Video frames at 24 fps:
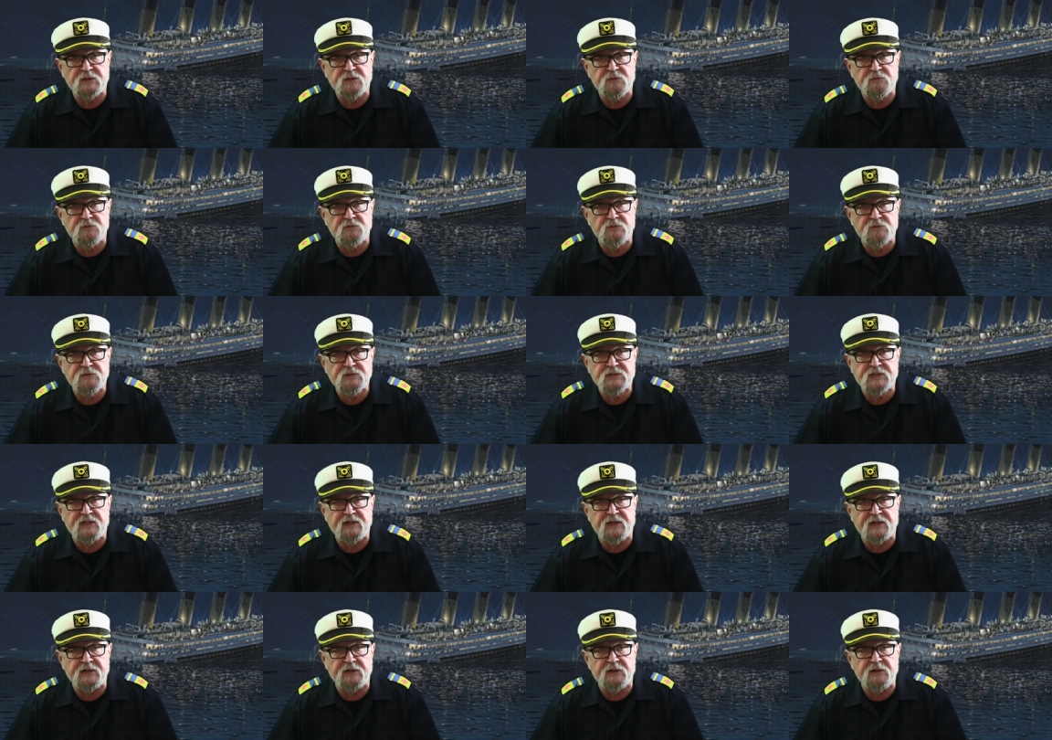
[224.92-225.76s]
the cruise
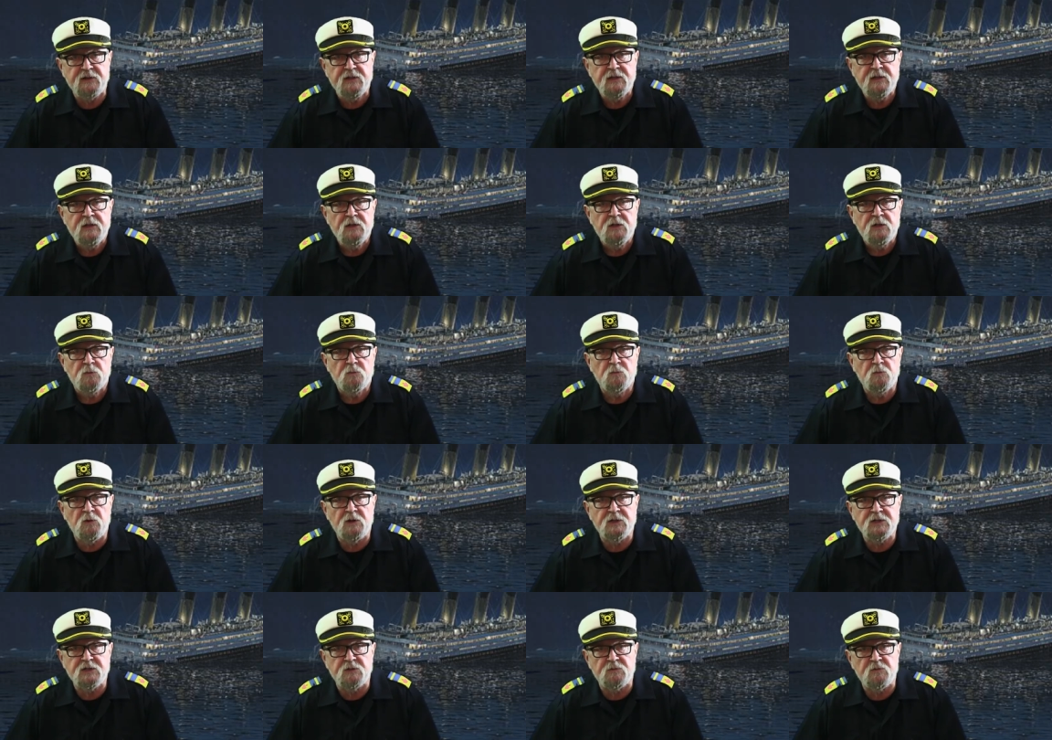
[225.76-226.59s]
liner
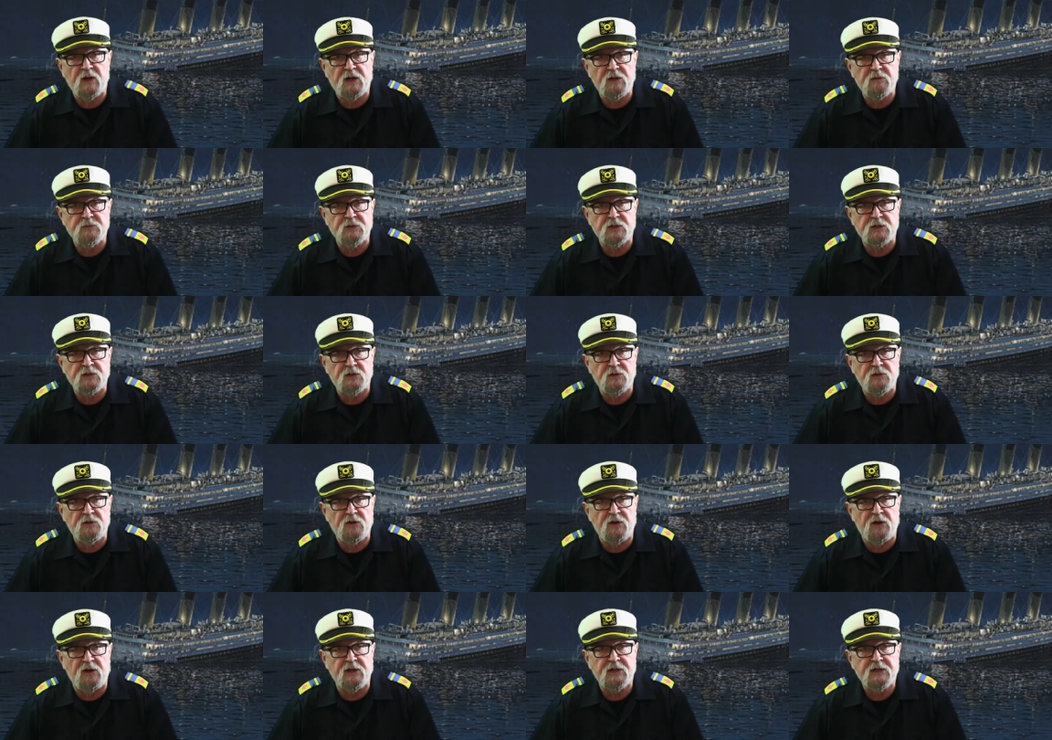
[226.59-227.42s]
worked around the
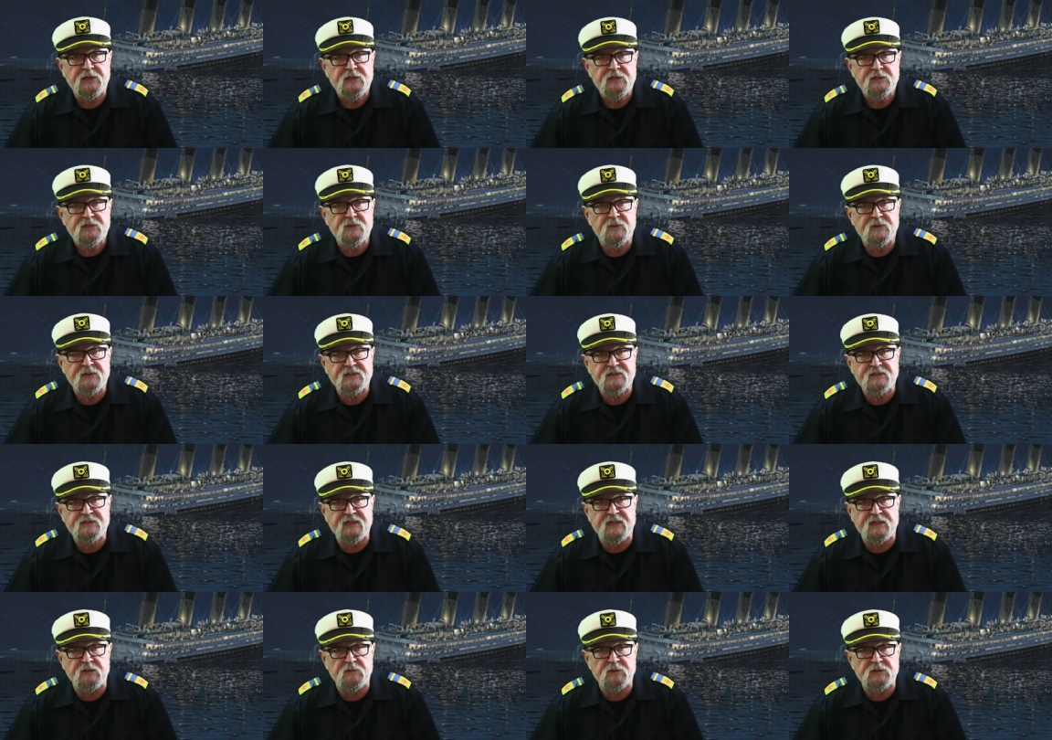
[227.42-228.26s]
clock to
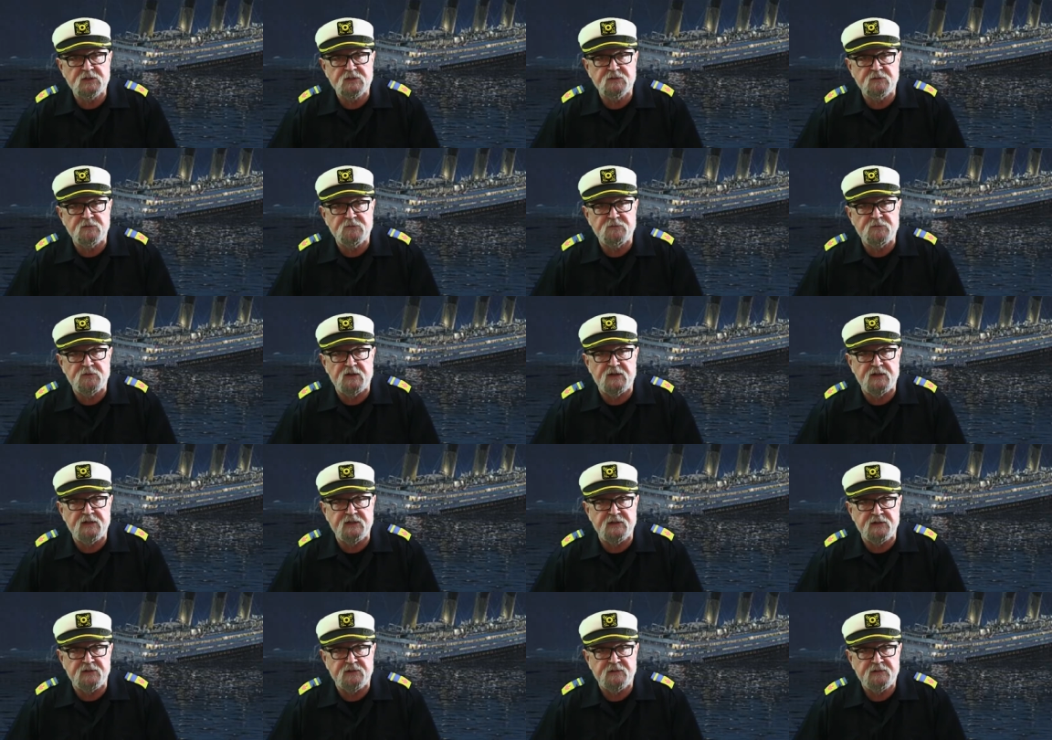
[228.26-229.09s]
extinguish the
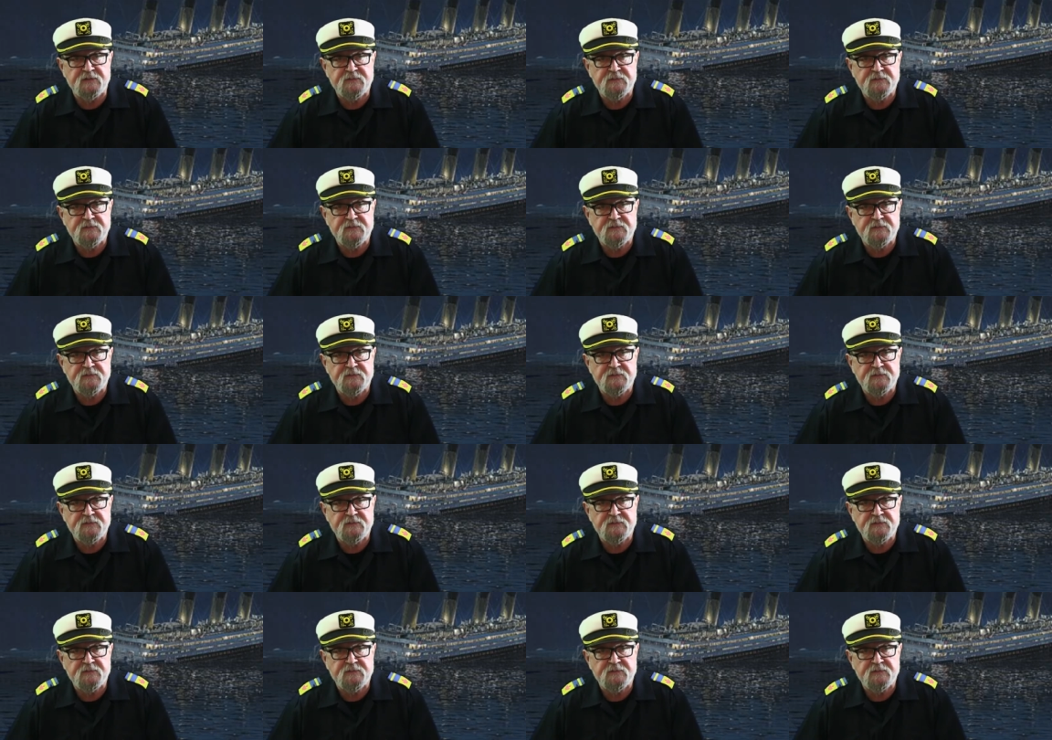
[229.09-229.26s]
fire.